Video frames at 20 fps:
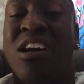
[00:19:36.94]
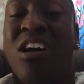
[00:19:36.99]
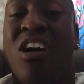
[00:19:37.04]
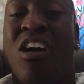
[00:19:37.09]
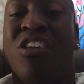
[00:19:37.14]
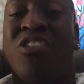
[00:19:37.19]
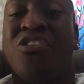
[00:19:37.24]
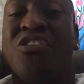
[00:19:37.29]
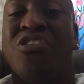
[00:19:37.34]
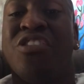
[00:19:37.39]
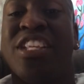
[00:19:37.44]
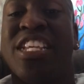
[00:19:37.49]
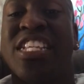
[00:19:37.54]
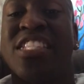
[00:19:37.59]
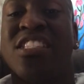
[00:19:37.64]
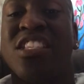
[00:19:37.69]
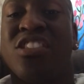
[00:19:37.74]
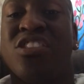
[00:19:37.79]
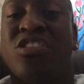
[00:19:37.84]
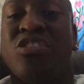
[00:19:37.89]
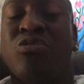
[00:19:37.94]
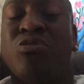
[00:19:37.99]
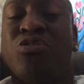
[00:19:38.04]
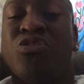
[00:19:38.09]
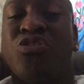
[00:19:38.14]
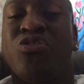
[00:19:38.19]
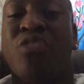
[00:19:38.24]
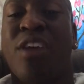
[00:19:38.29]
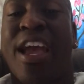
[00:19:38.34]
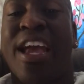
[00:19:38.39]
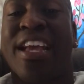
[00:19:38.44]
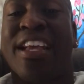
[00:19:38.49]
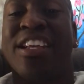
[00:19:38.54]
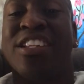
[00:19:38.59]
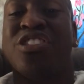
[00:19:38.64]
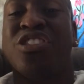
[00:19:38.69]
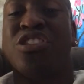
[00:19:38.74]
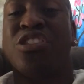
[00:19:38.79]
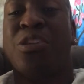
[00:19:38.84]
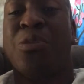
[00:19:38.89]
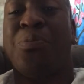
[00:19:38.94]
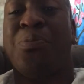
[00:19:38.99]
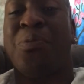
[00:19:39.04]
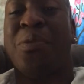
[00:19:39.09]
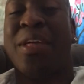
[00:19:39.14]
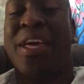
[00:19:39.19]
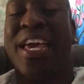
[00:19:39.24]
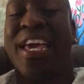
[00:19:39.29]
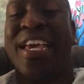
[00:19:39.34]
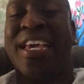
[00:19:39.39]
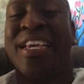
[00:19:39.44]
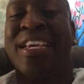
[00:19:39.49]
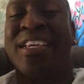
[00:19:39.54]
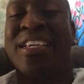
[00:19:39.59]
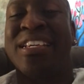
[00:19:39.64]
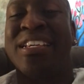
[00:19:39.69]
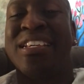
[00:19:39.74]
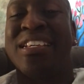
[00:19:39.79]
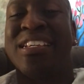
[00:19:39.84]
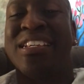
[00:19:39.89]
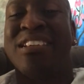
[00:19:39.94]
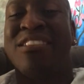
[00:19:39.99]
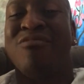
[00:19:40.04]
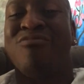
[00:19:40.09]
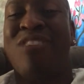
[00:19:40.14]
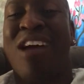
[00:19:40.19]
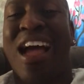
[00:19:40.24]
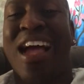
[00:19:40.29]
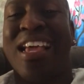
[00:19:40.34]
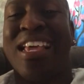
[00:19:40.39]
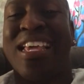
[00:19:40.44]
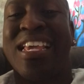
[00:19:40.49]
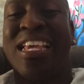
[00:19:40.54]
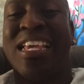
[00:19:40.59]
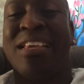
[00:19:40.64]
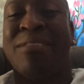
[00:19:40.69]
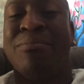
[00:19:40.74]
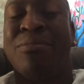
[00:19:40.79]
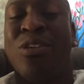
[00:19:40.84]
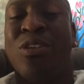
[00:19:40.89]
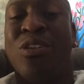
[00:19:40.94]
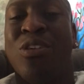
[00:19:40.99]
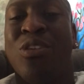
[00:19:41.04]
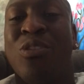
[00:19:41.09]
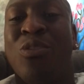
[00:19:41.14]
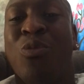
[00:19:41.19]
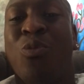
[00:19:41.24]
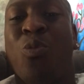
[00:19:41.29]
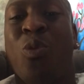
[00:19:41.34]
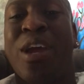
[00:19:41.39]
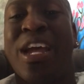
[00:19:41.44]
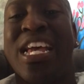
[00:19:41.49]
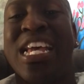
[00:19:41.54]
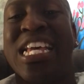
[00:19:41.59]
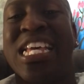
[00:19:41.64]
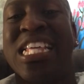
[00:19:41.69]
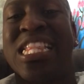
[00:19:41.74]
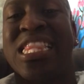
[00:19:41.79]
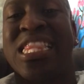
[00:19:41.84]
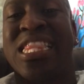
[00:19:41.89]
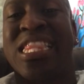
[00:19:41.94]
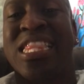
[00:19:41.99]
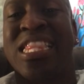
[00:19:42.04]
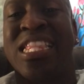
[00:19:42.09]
underneath the two strikers? You're gonna play Raheem with